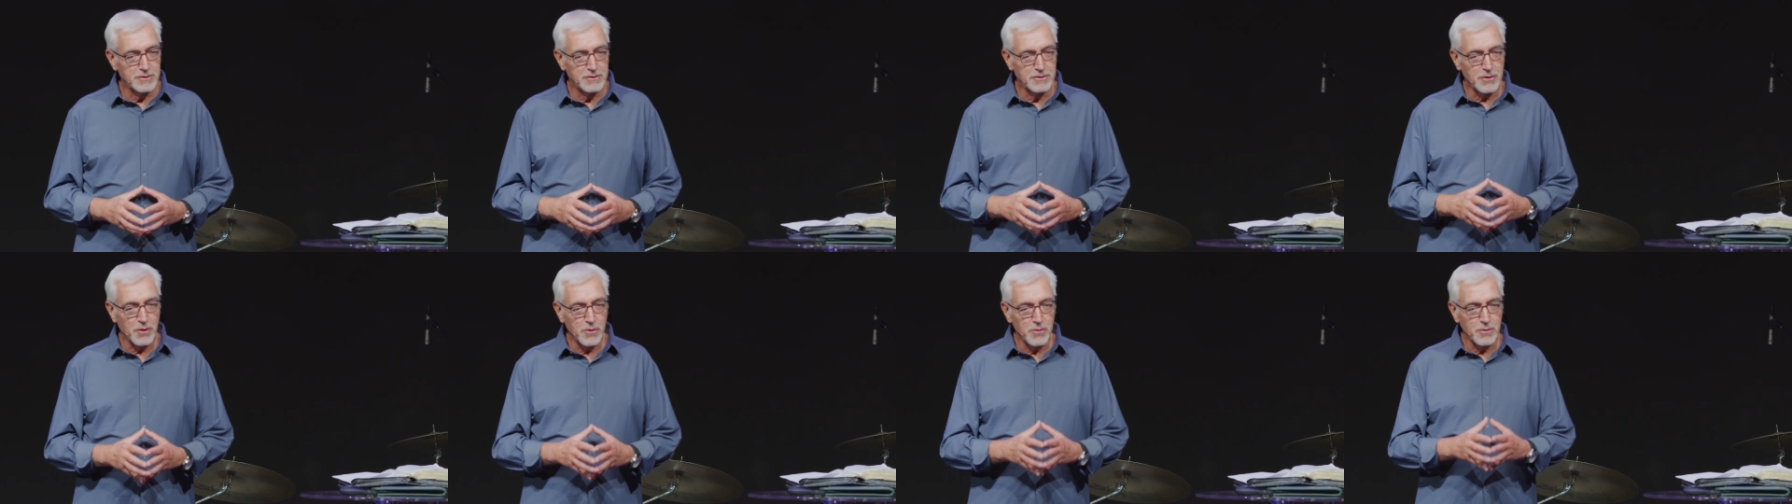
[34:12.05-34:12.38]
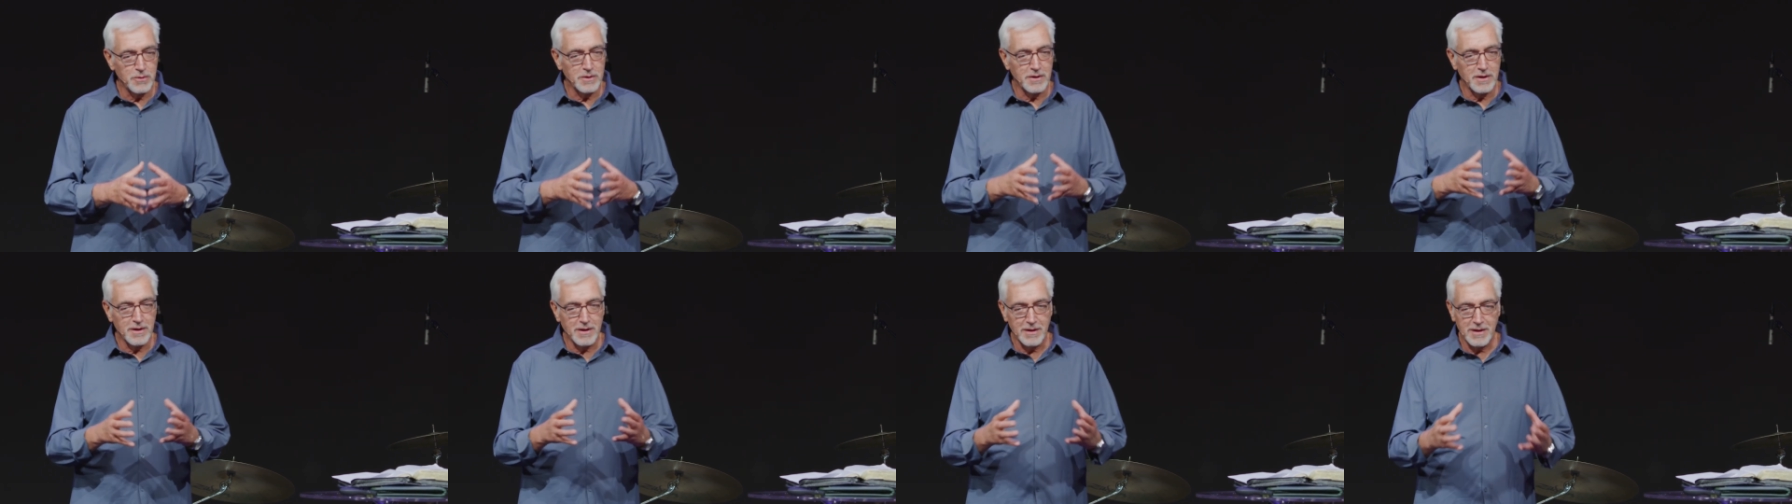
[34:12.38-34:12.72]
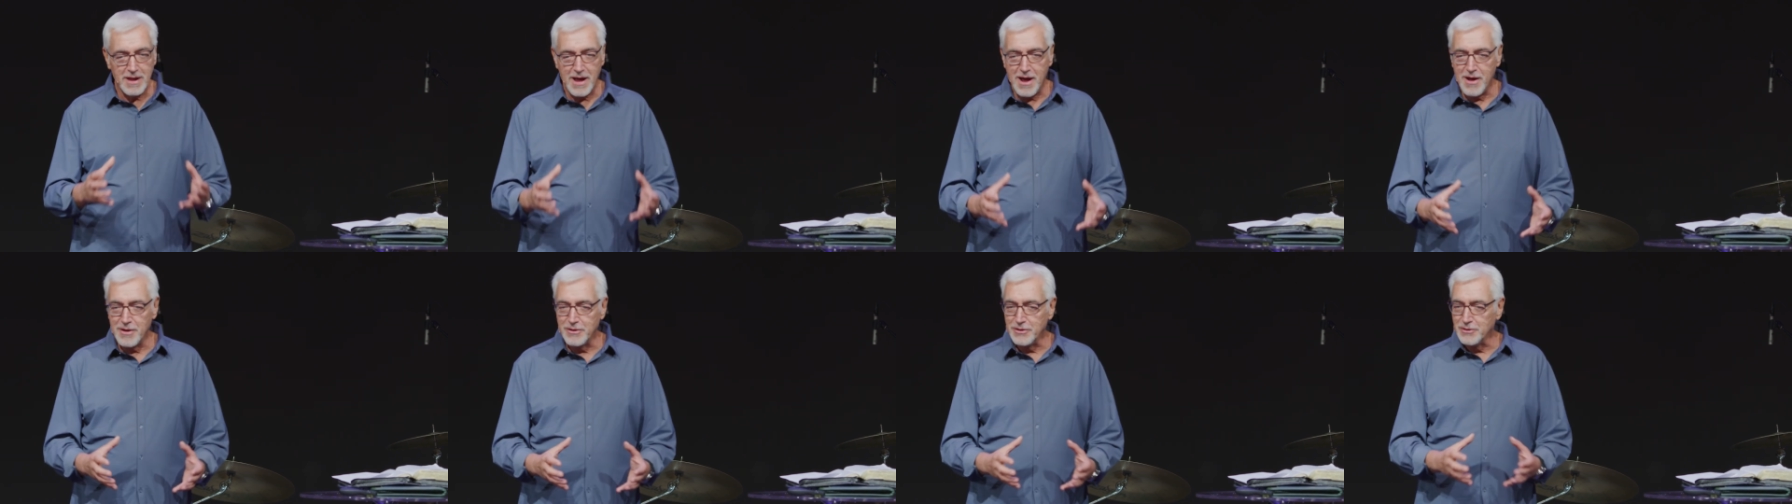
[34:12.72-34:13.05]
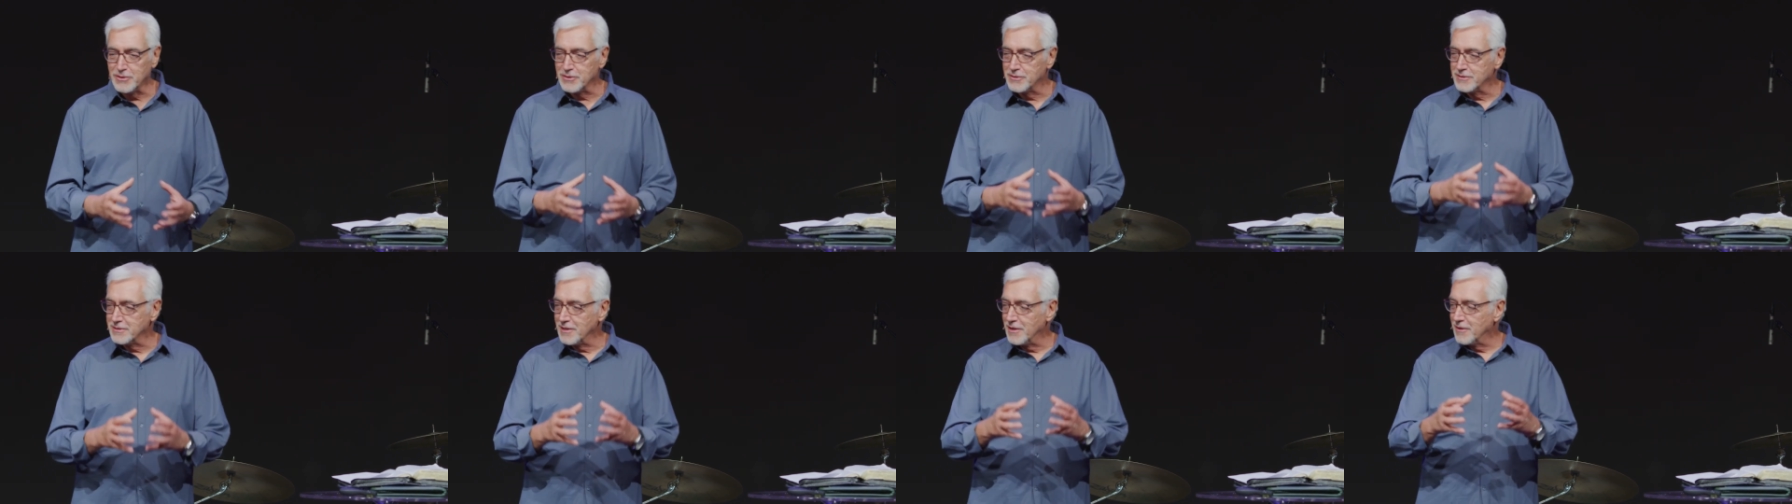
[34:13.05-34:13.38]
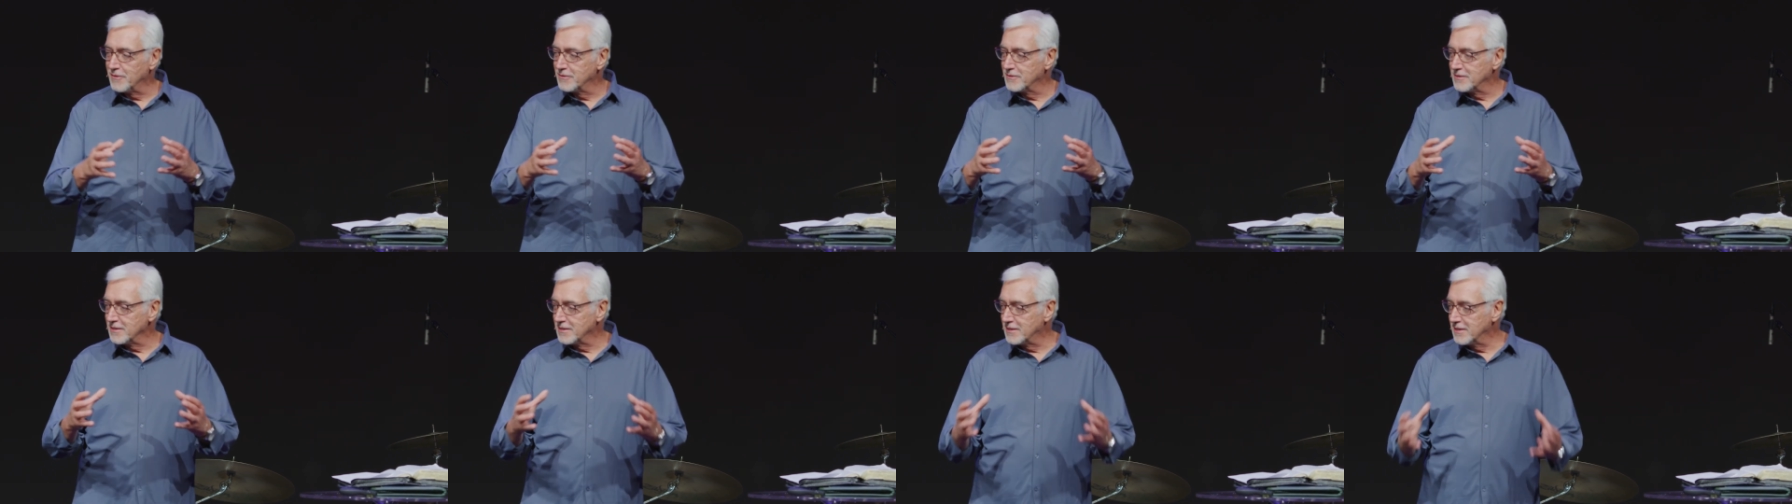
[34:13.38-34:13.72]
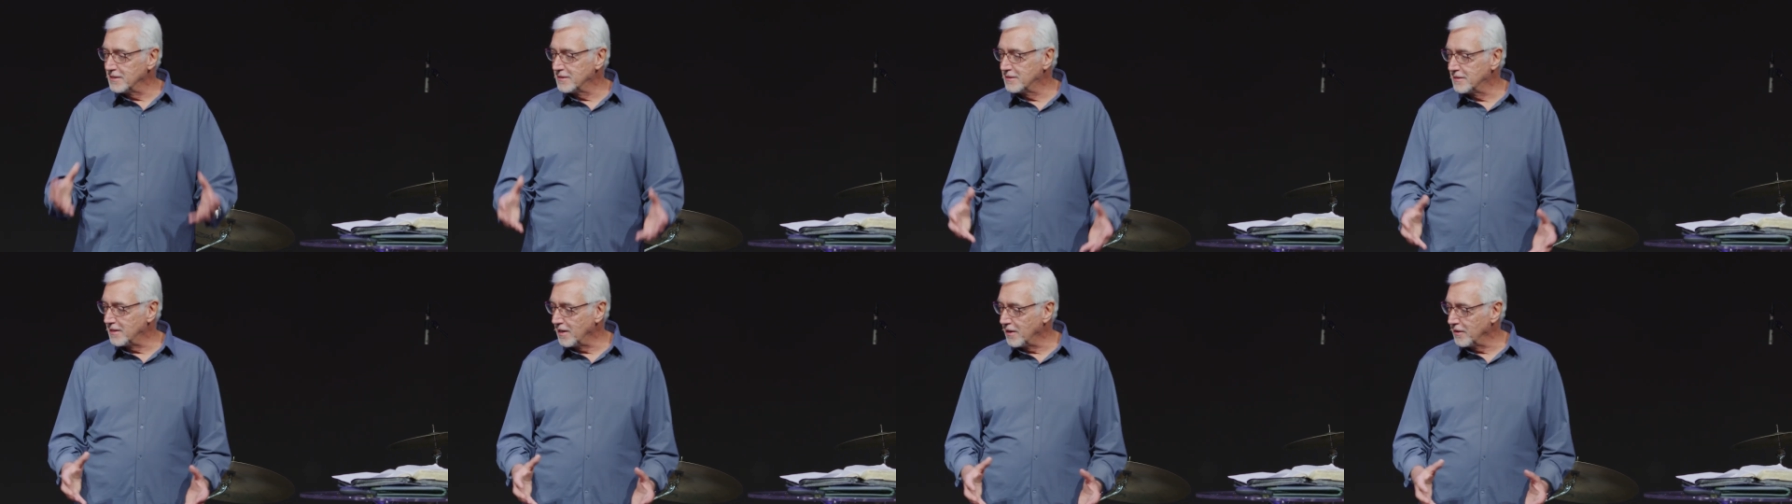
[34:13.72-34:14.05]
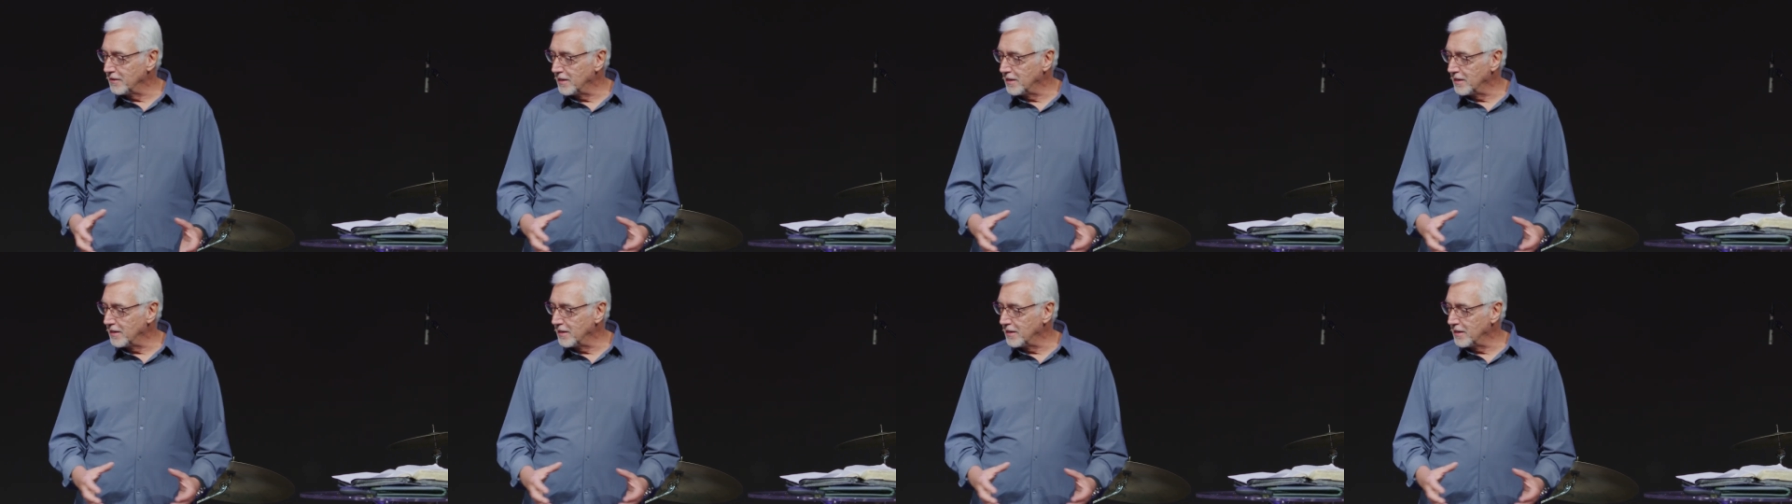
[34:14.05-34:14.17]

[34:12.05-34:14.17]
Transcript: Don't allow yourself to get there.